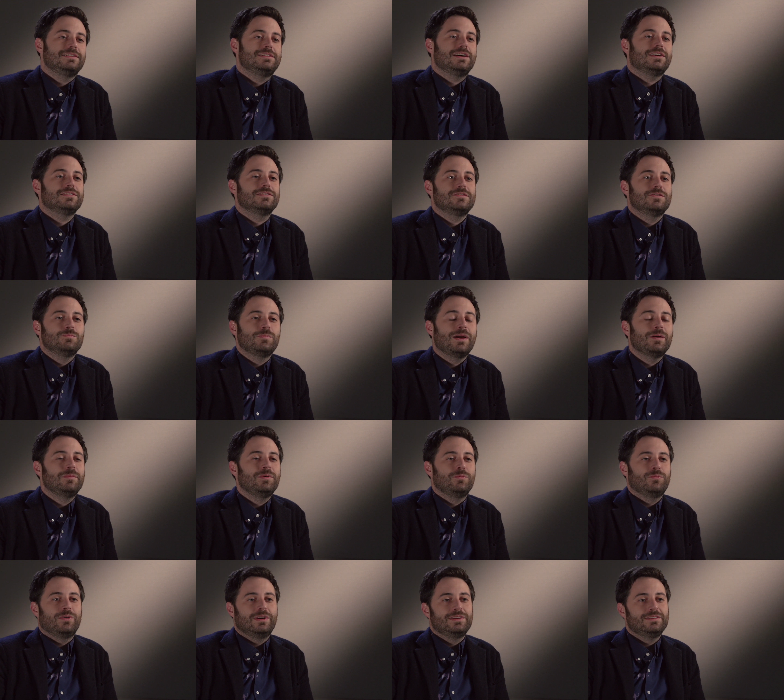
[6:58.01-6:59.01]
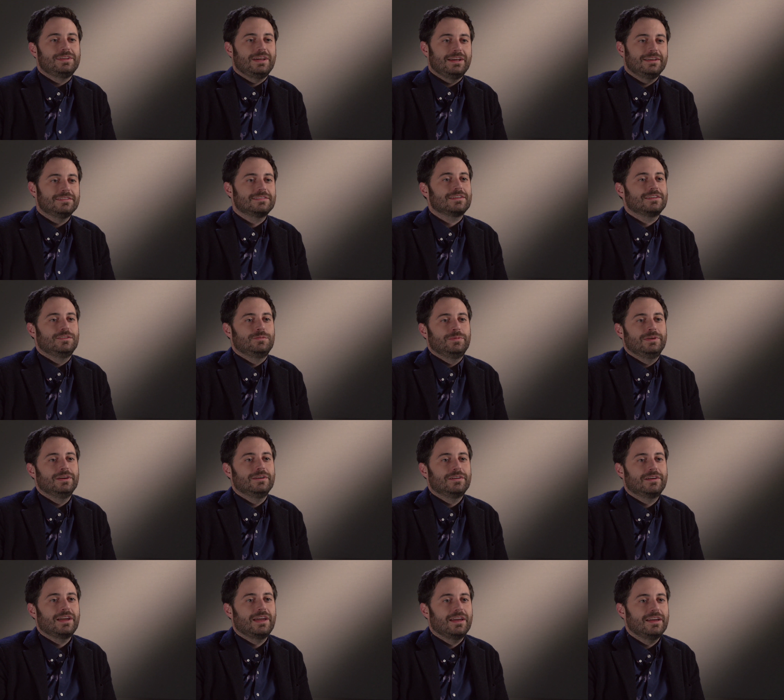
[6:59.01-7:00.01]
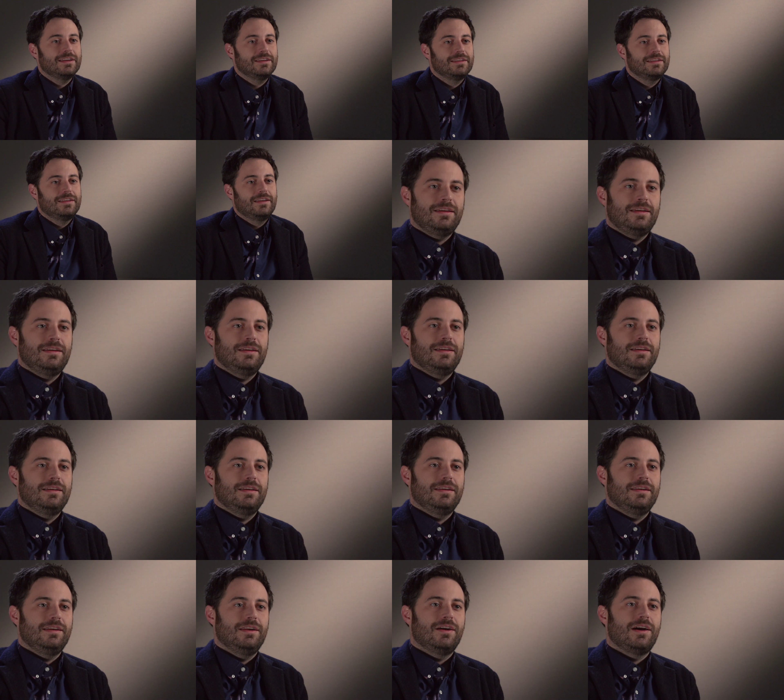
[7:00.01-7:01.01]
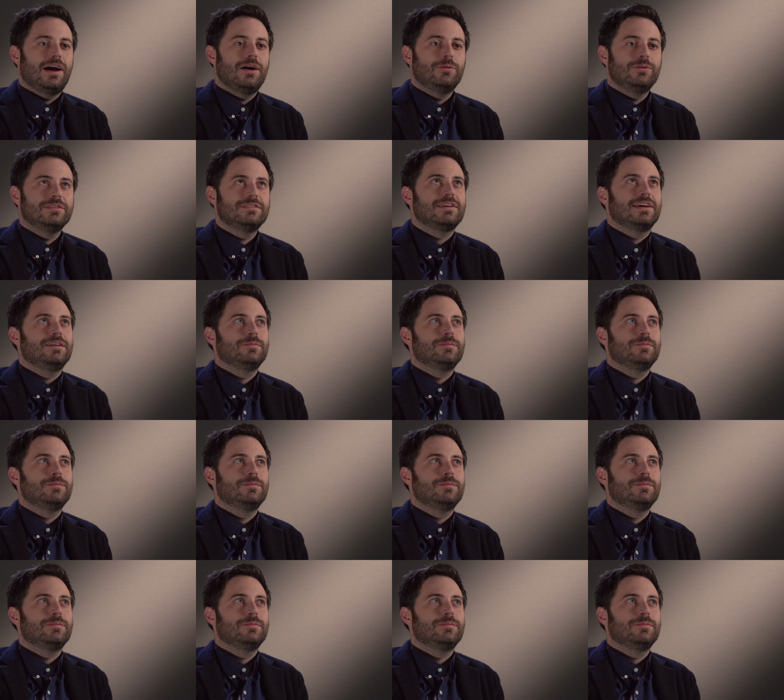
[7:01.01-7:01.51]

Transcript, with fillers: that tells you maybe one day it's going to be okay. You know, I was